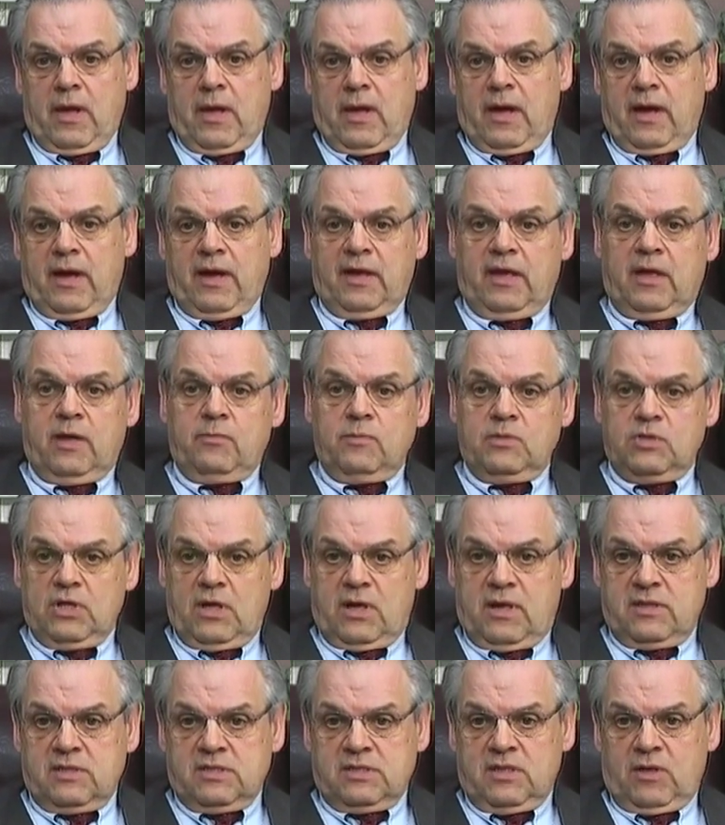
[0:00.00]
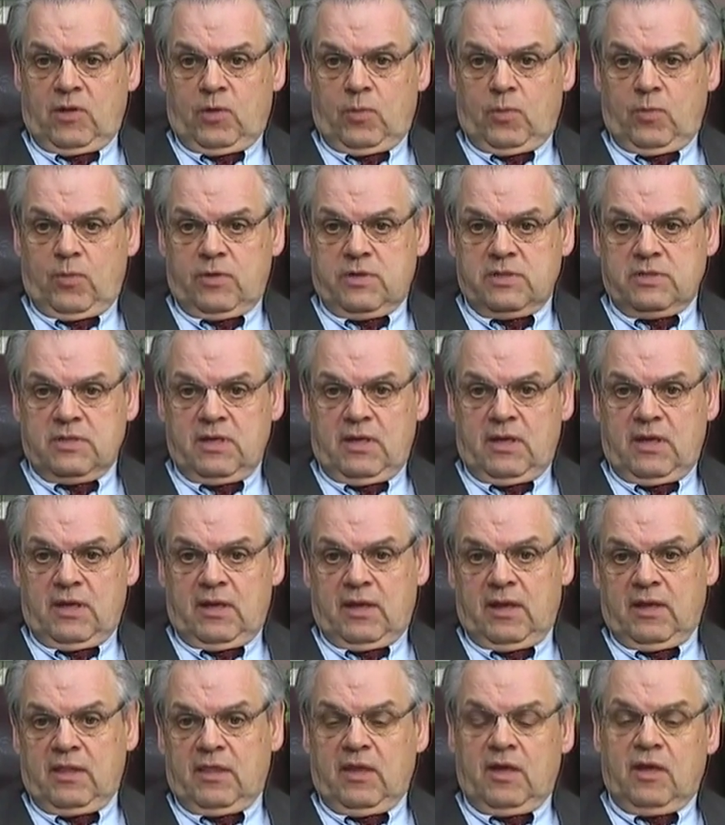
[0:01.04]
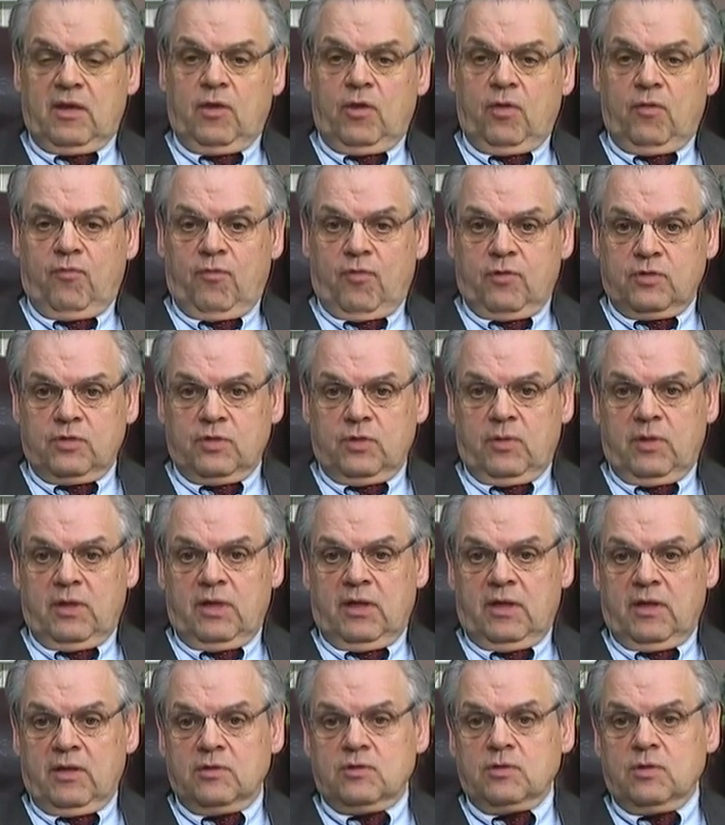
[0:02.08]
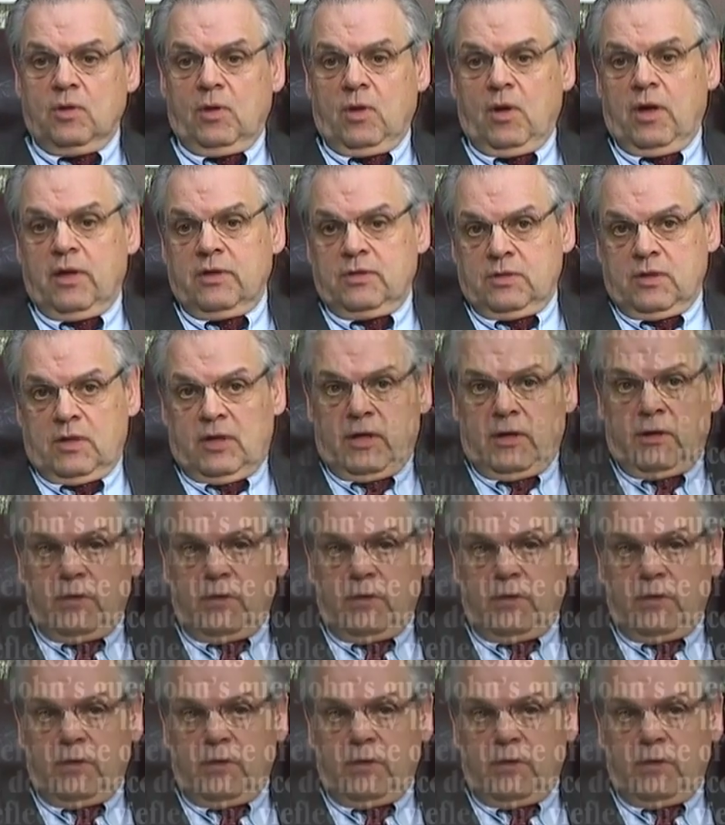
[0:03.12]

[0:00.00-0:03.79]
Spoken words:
I am John Celebrezzi, and I thank you for tuning in to Law Talk.